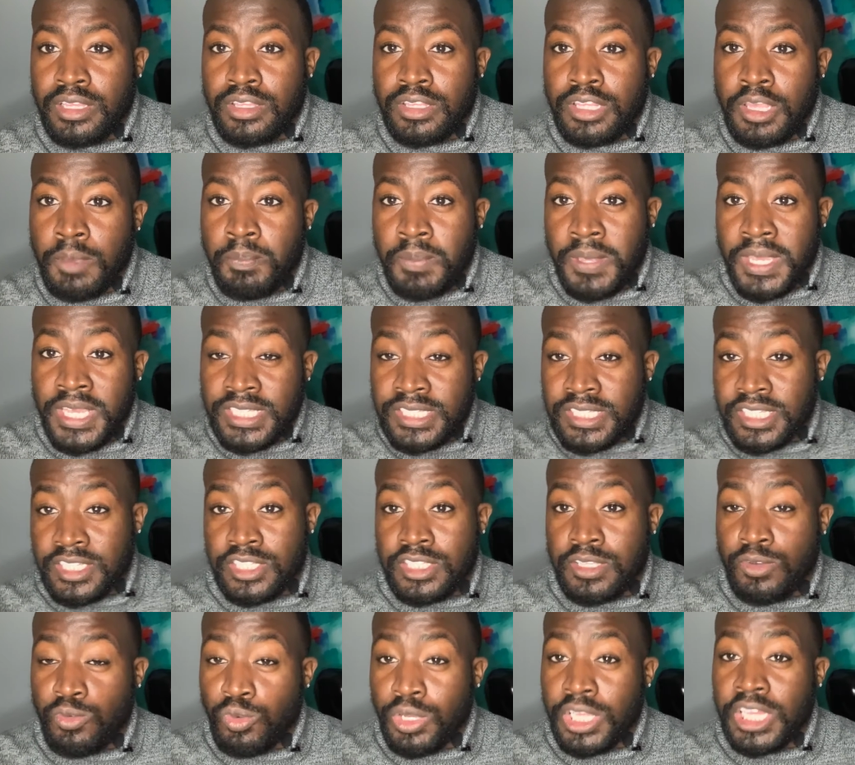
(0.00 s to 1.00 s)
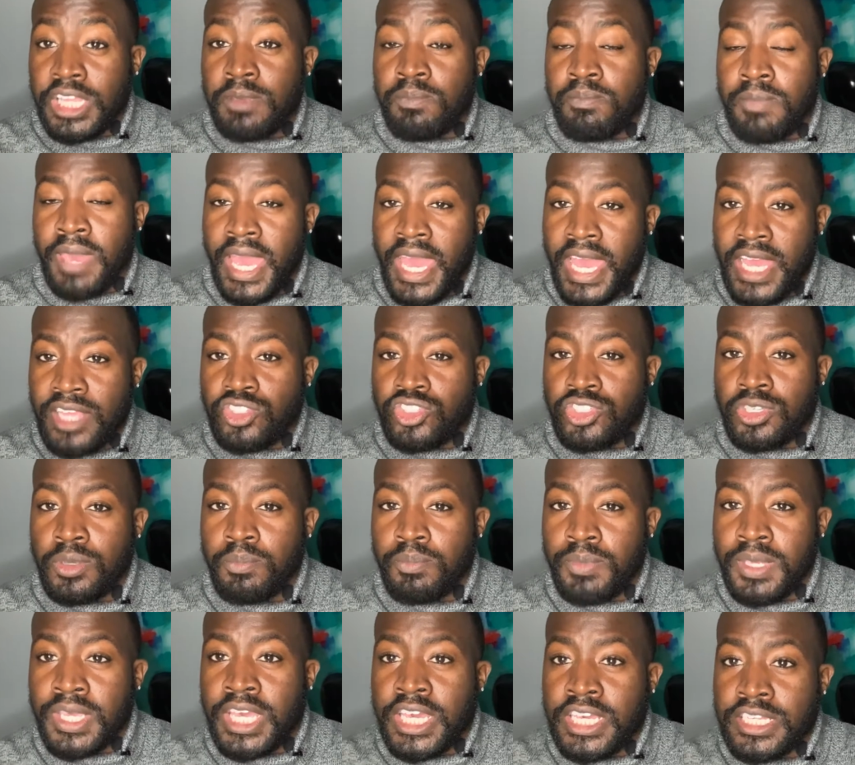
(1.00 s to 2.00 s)
the pieces to really match,
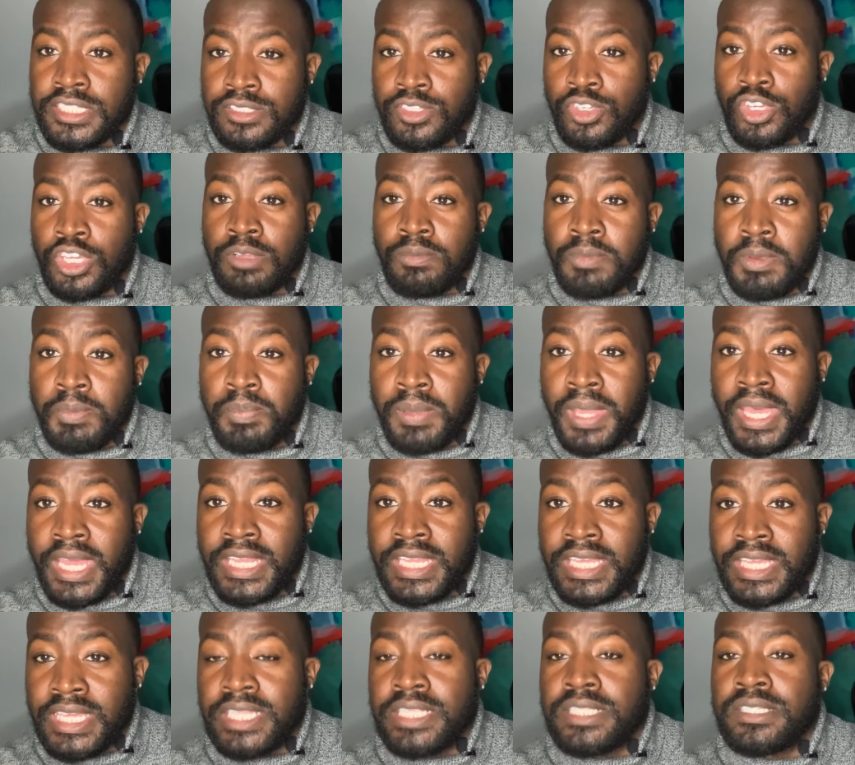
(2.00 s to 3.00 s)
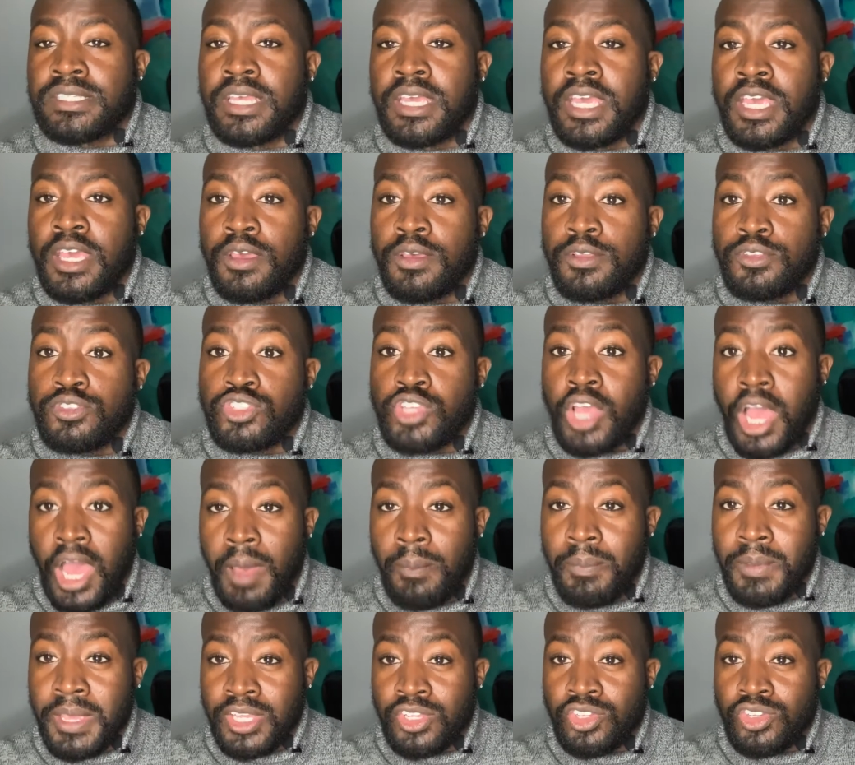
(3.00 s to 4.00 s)
because they're going to be playing against
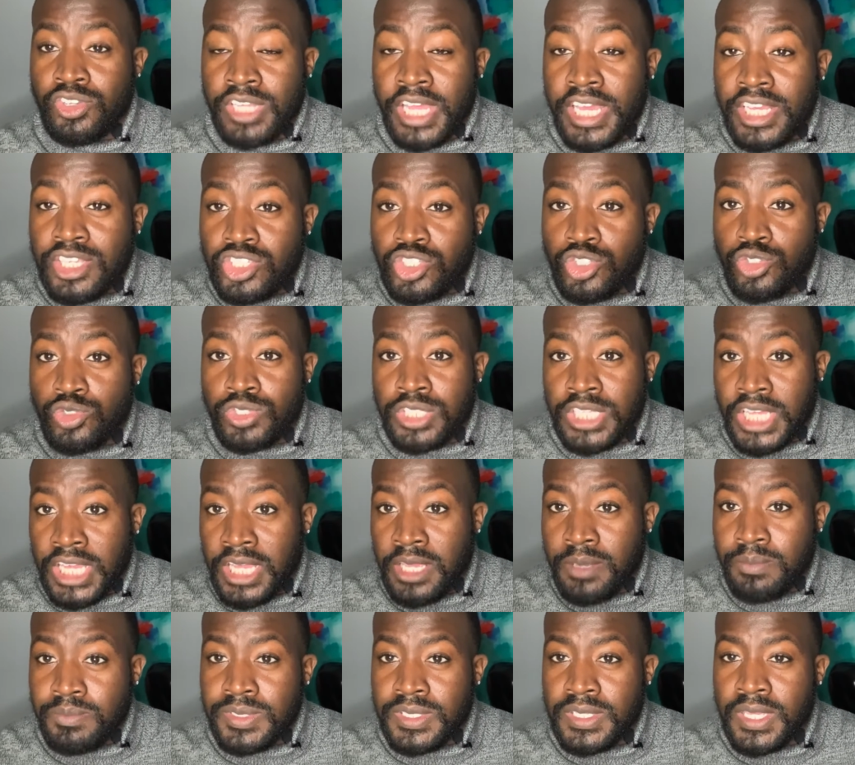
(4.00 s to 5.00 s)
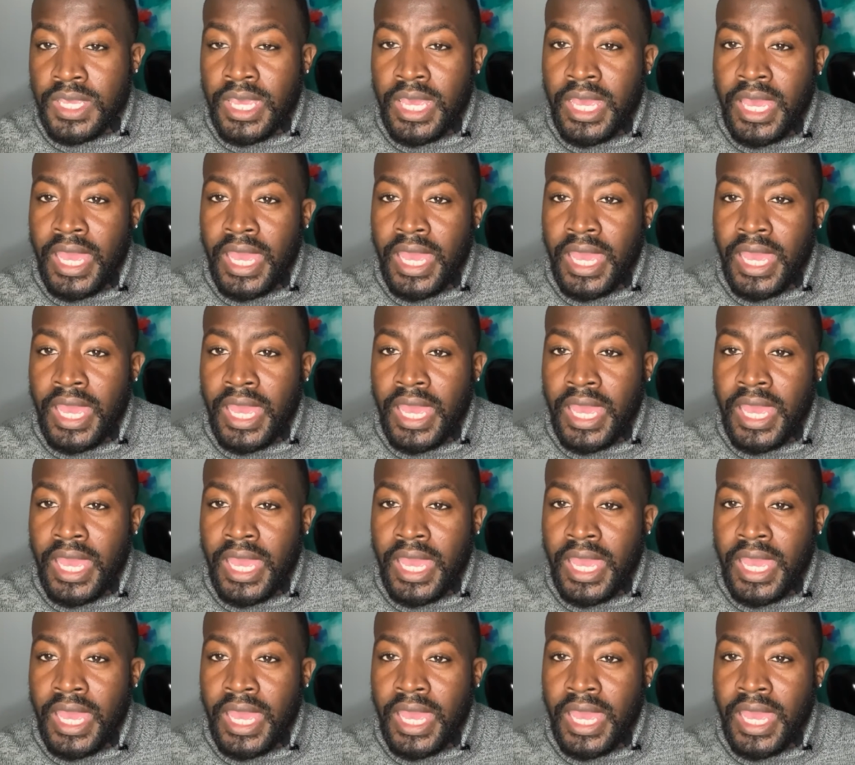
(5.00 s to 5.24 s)
top international teams,